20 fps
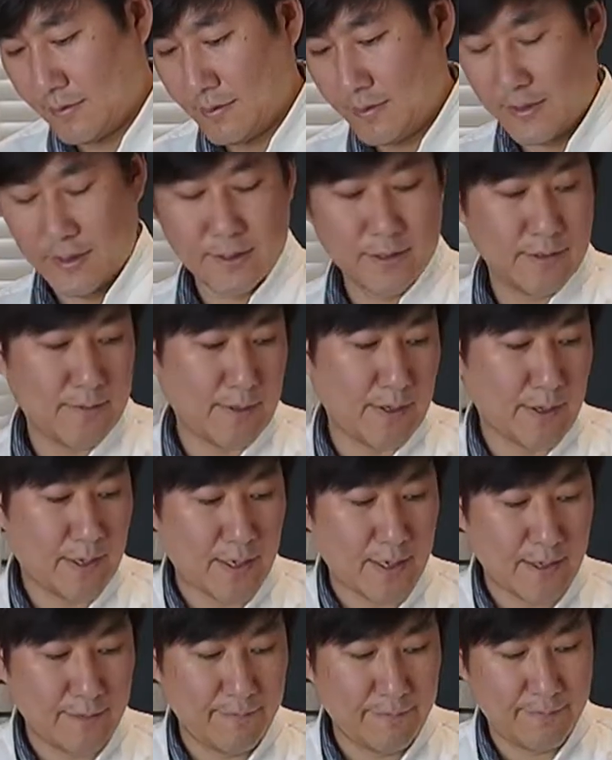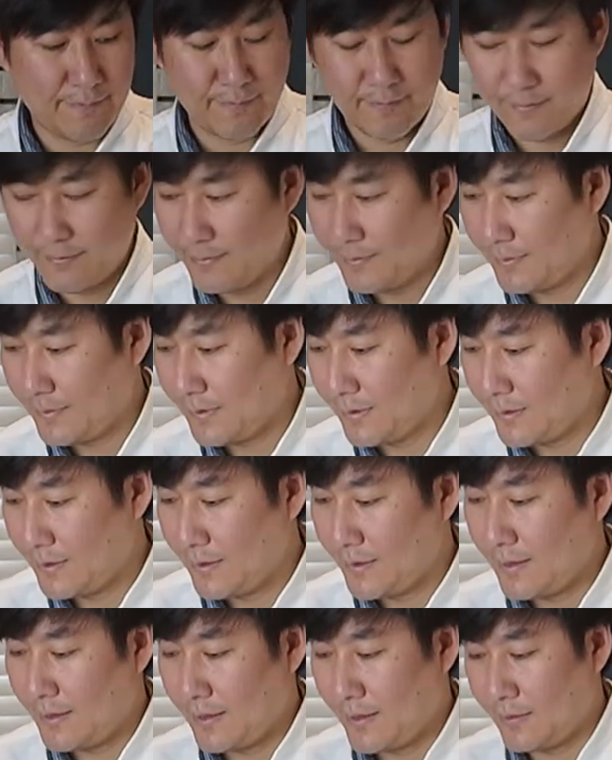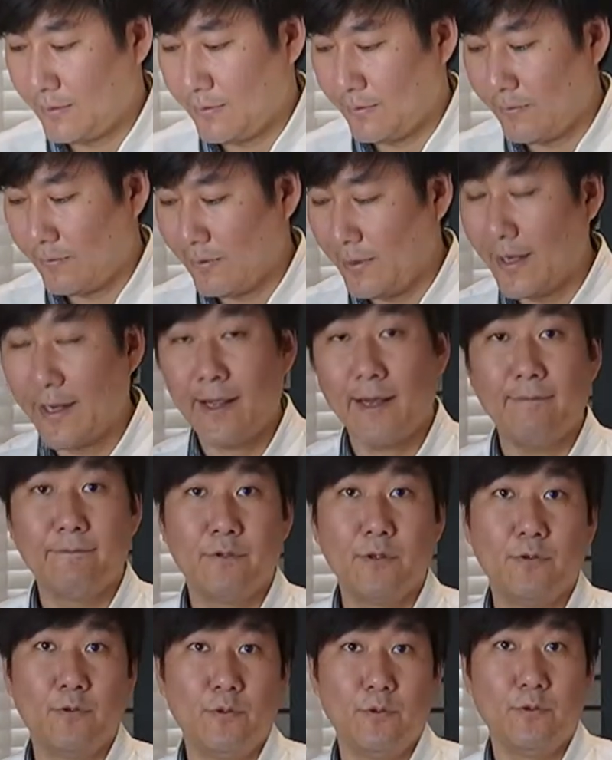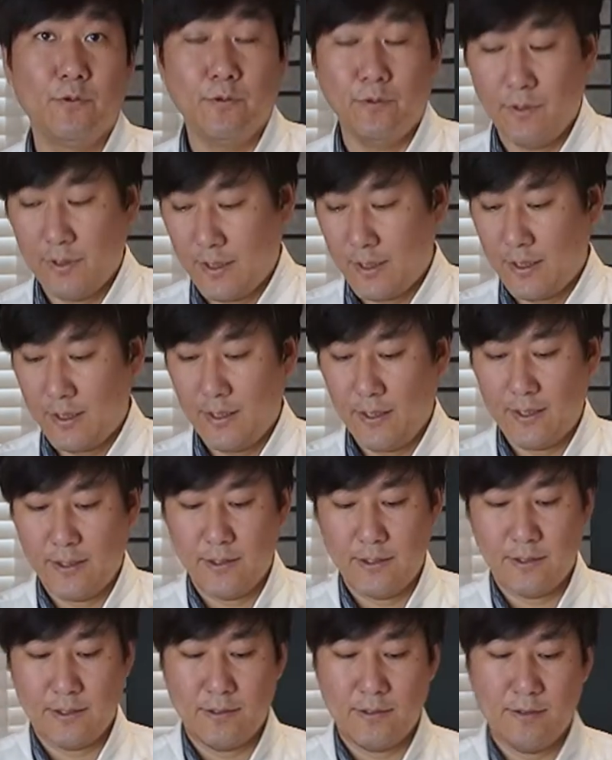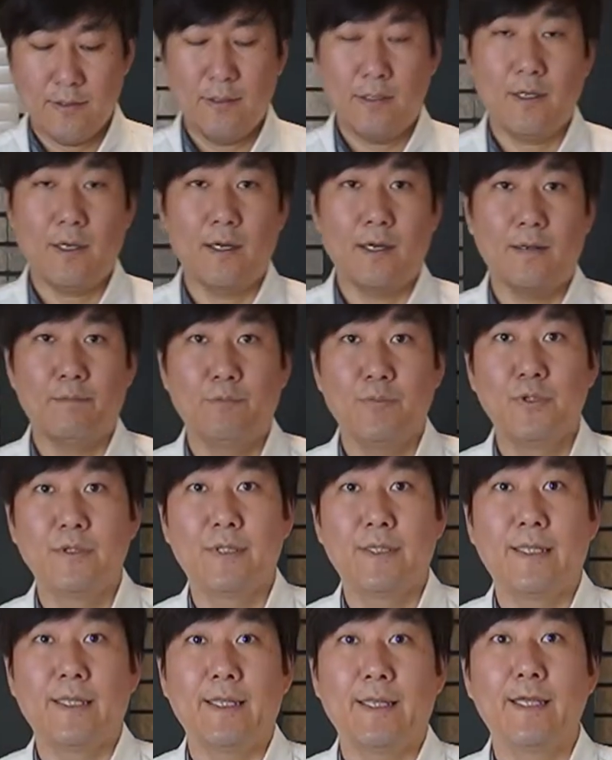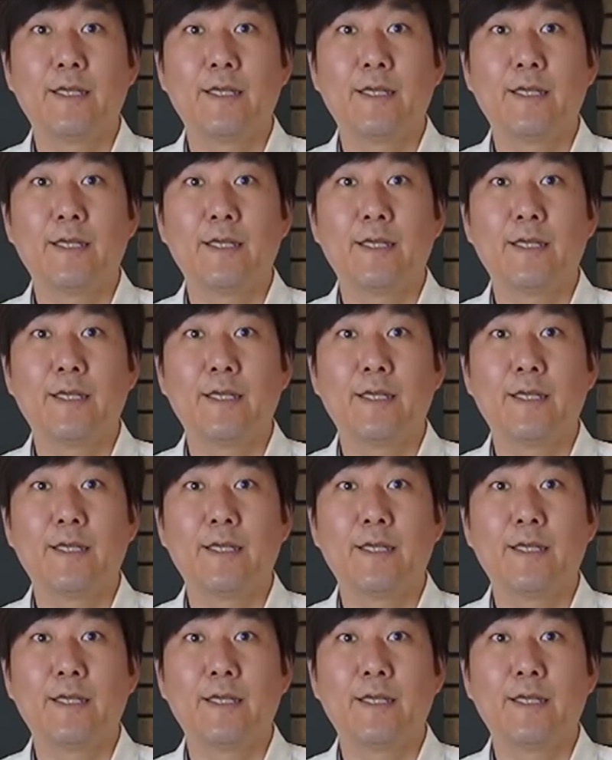That's about half. Now all I have to do is put the